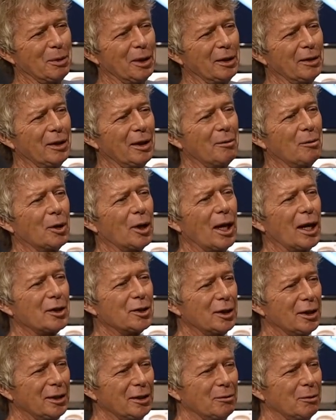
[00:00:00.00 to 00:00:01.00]
but they were
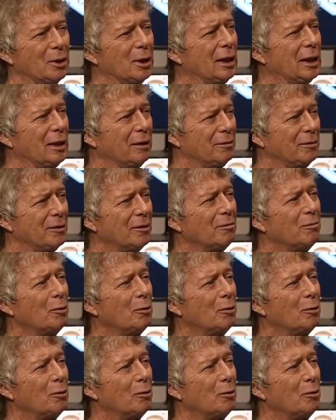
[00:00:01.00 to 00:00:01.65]
actually really